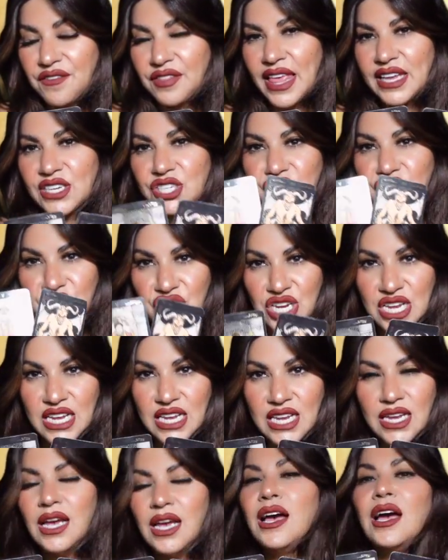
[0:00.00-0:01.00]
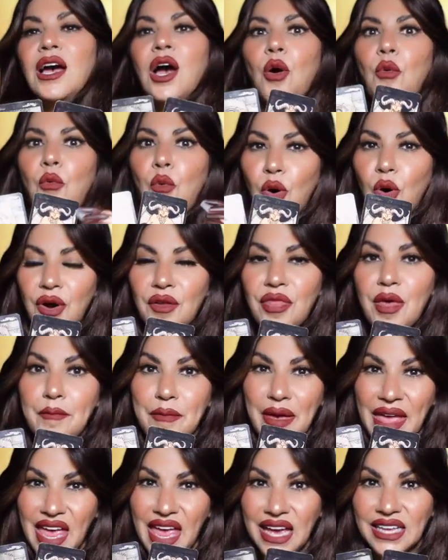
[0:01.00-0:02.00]
Like, she wore the
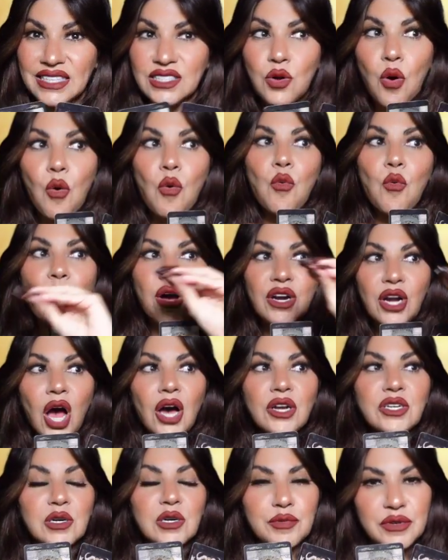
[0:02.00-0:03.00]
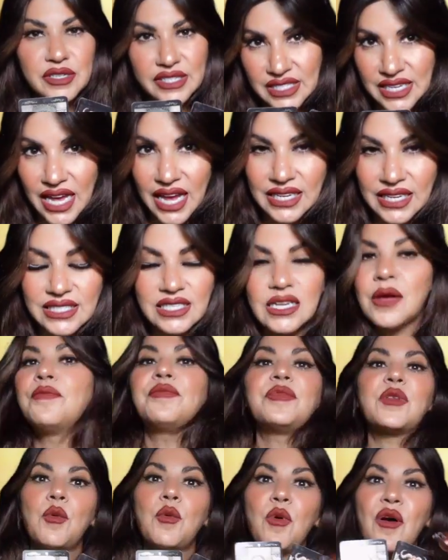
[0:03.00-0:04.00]
pants one hundred percent,
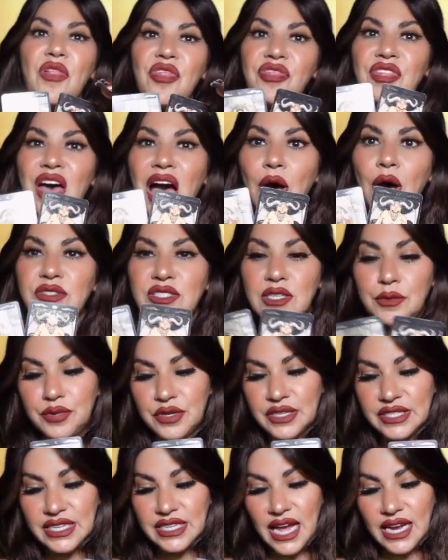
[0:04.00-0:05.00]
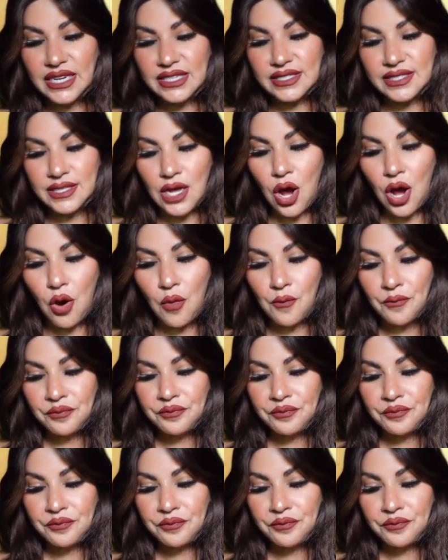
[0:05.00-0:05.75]
one thousand percent. So